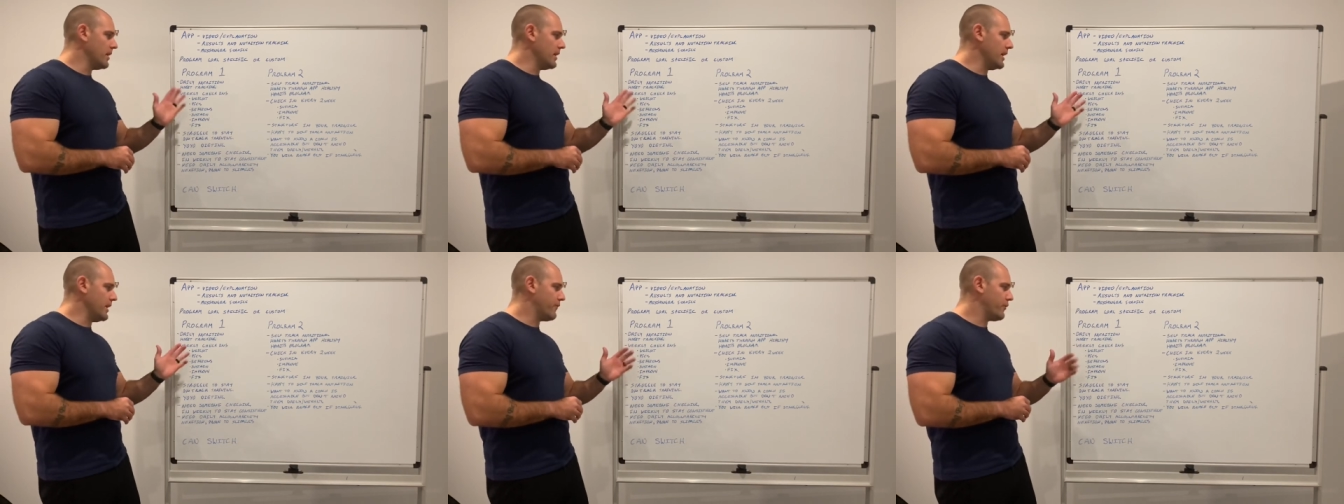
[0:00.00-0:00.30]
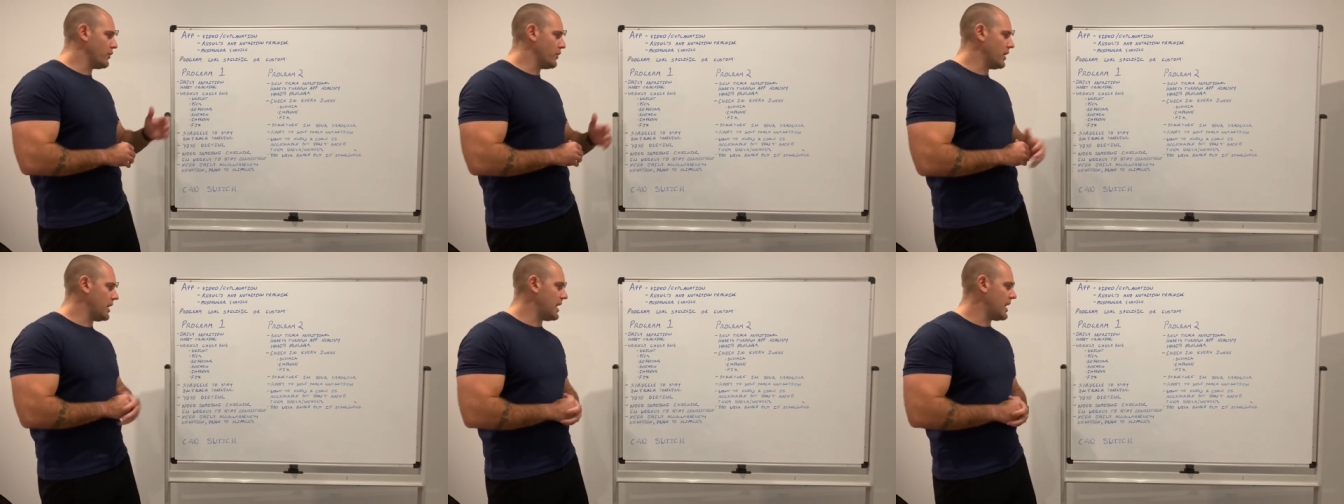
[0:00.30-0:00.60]

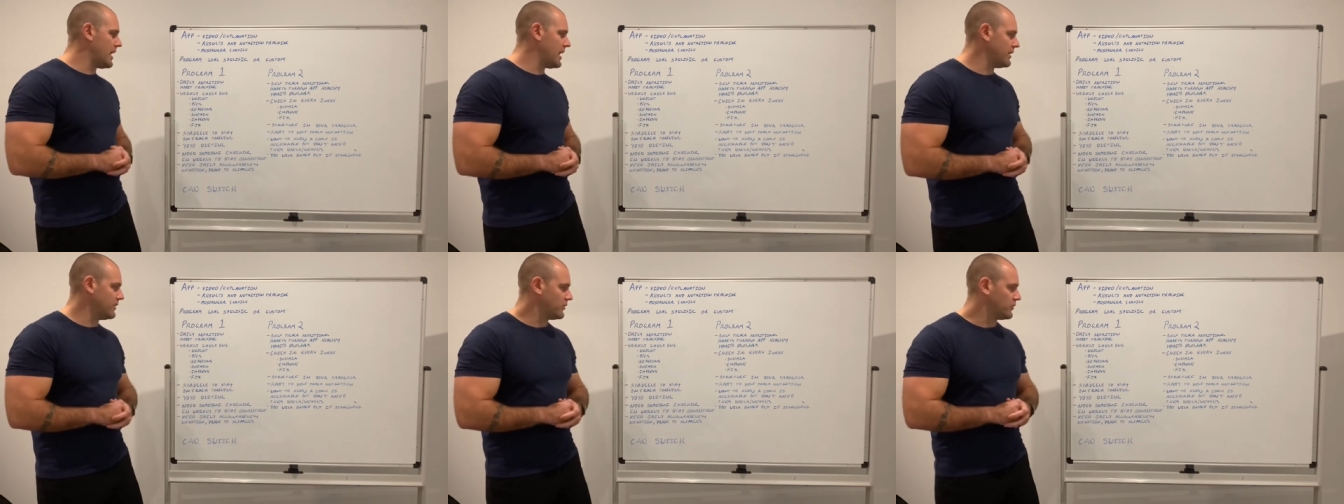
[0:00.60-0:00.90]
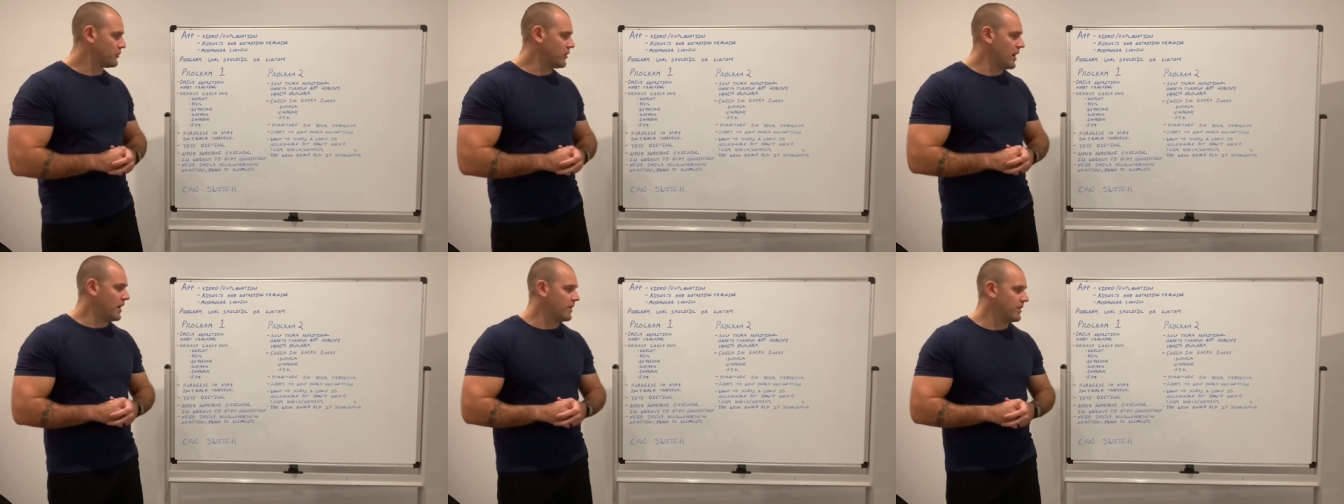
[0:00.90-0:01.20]
If you are
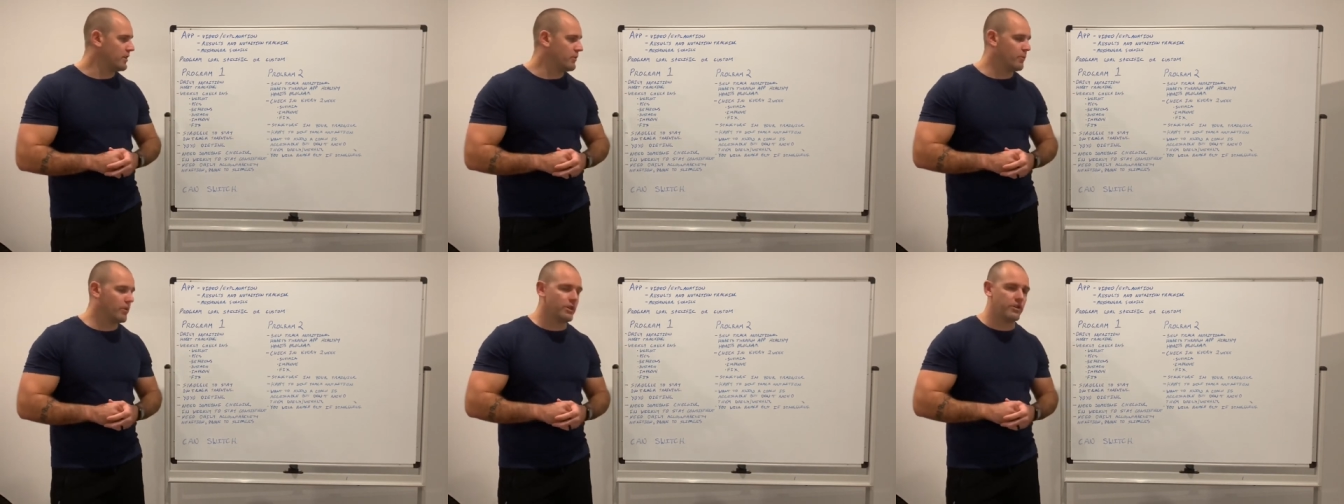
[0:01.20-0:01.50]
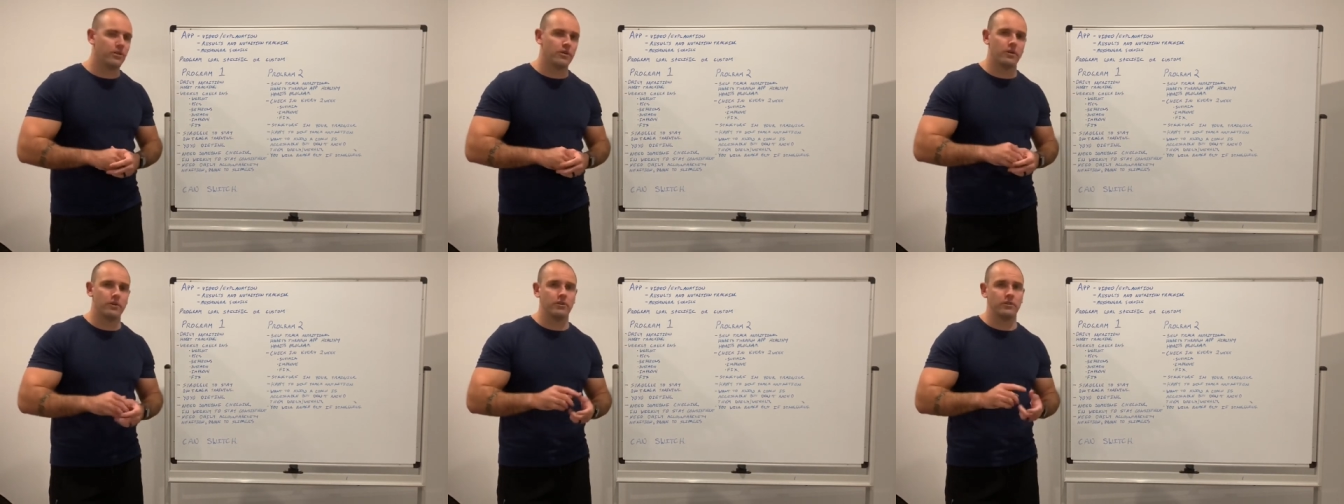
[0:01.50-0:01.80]
struggling
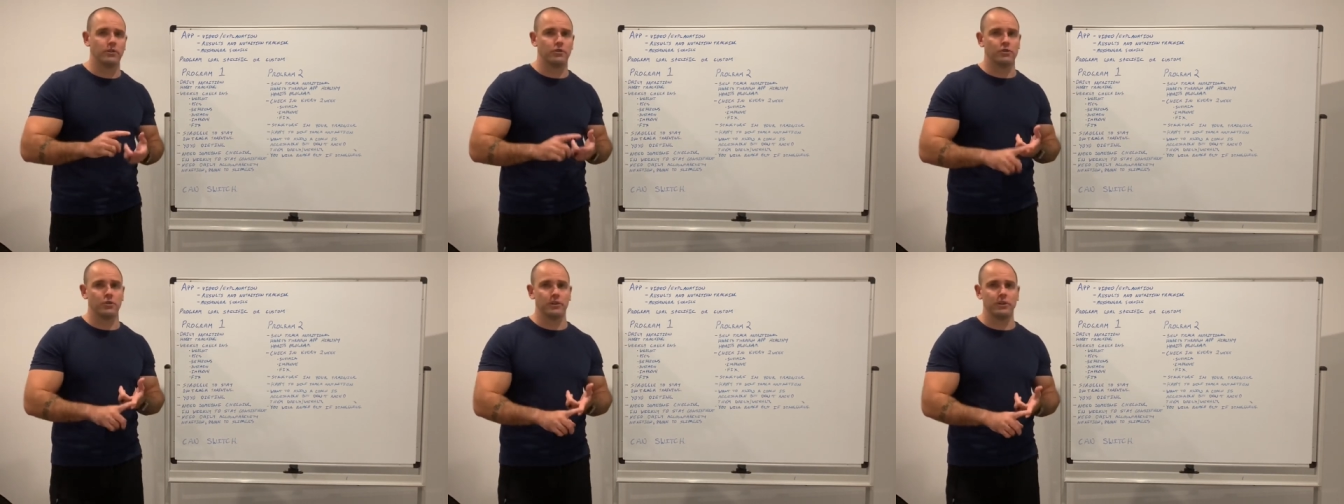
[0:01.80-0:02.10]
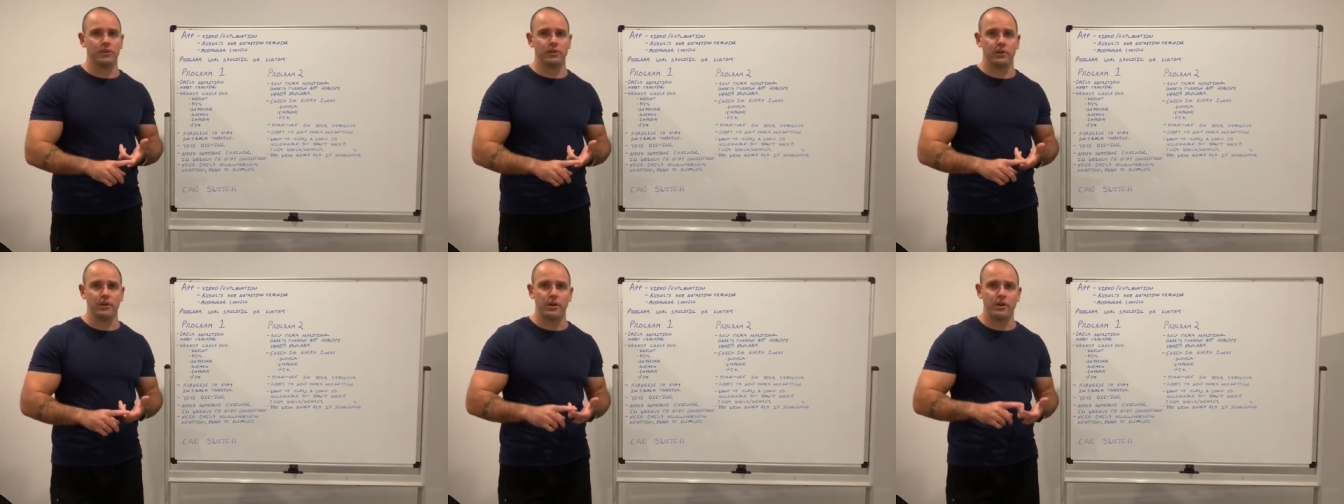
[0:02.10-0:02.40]
with your
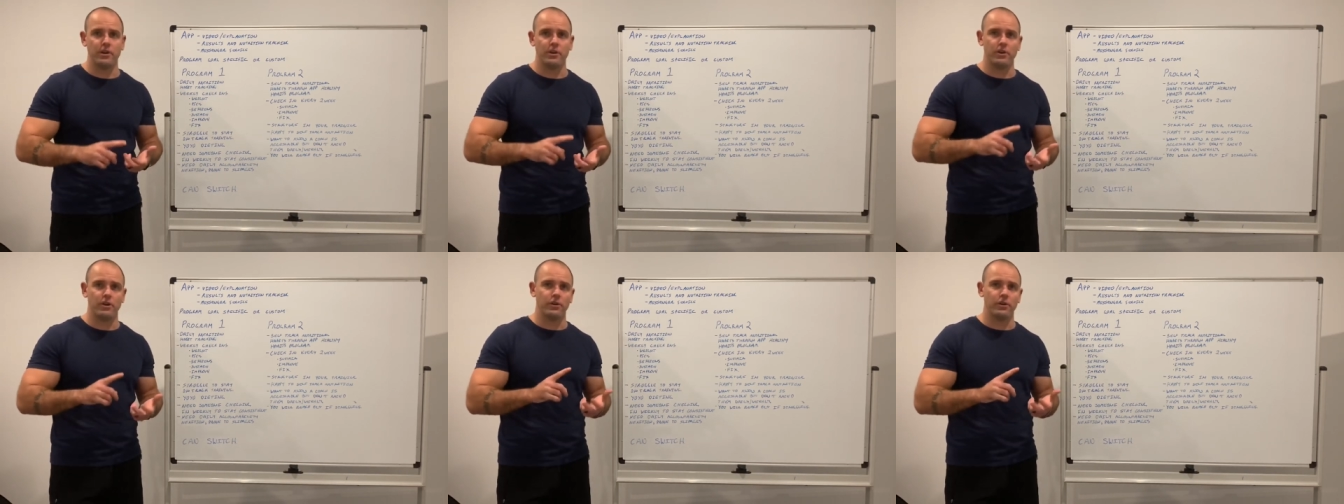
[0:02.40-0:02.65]
nutrition,